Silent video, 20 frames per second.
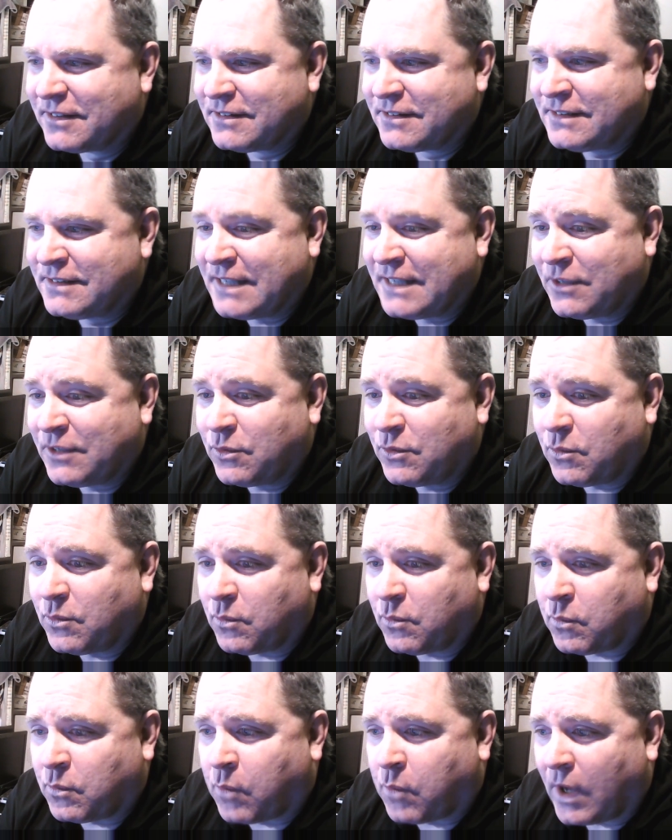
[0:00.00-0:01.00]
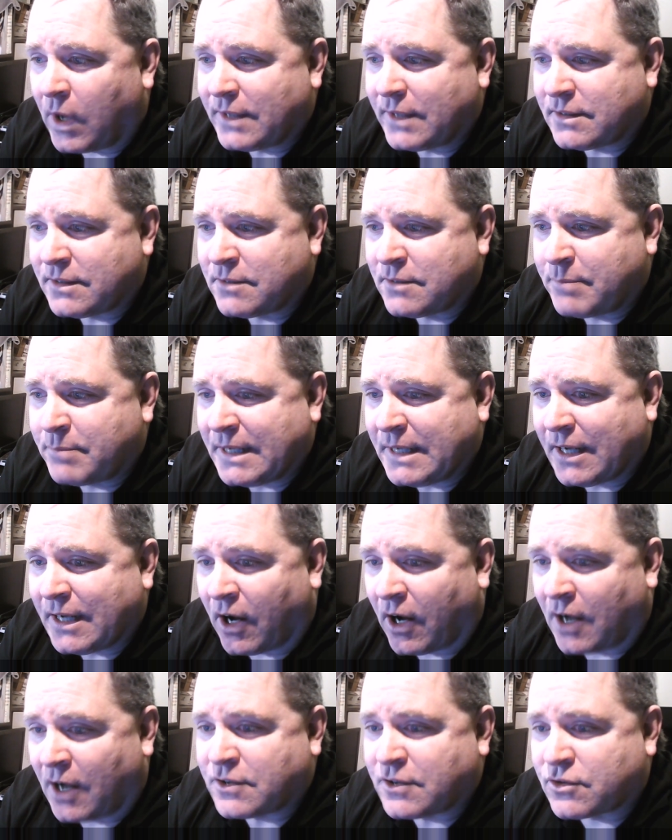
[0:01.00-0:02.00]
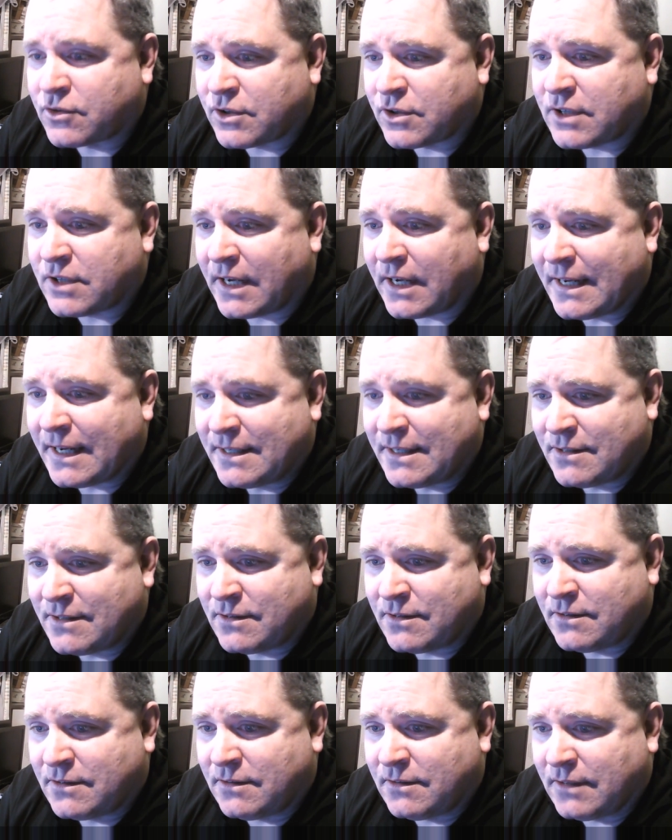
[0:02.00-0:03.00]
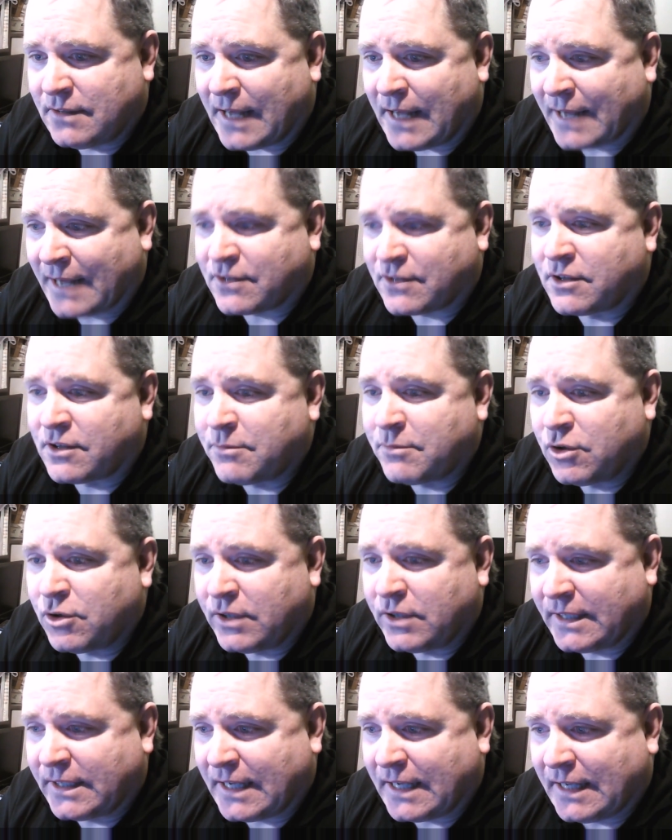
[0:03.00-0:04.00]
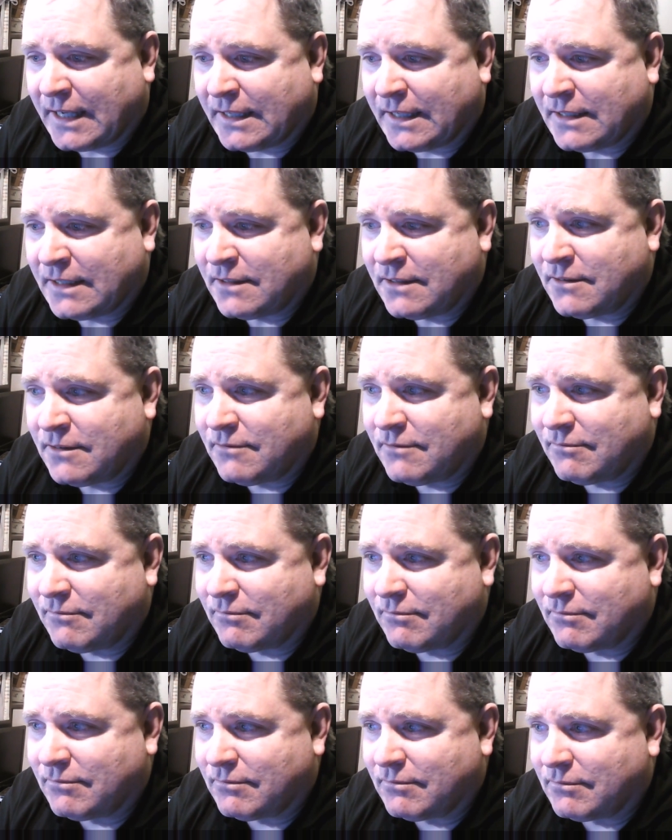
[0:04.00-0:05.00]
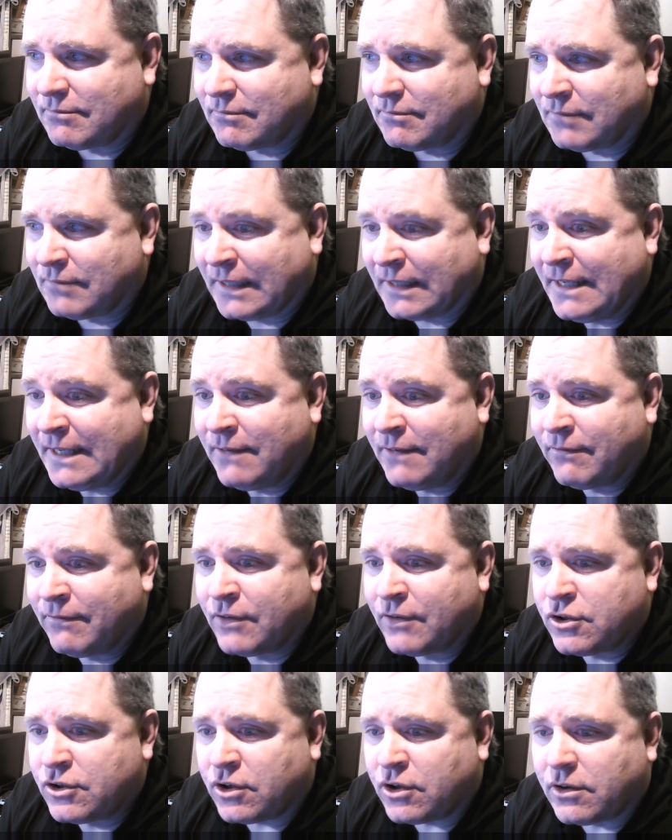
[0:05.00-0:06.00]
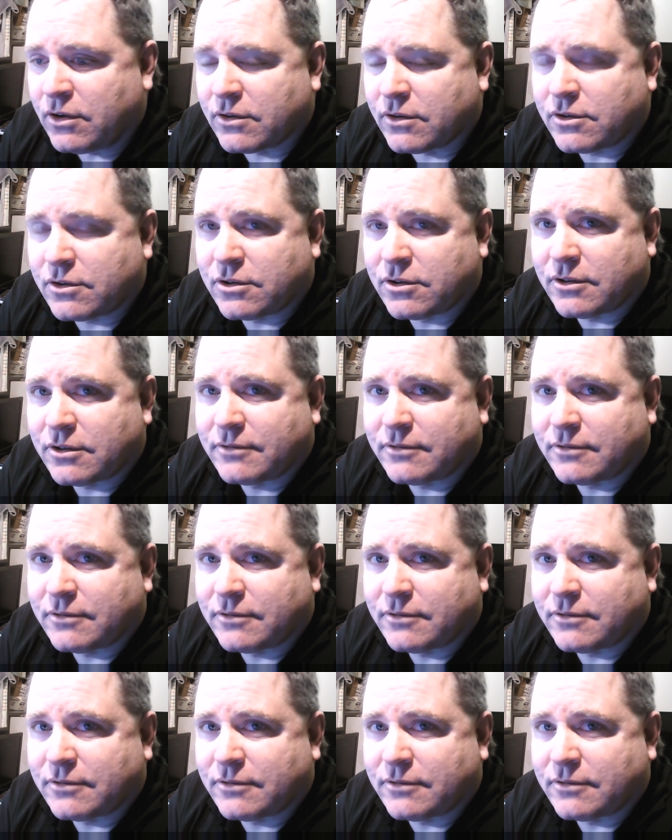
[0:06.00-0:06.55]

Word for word: didn't want to be ostracized, excommunicated, leave the church.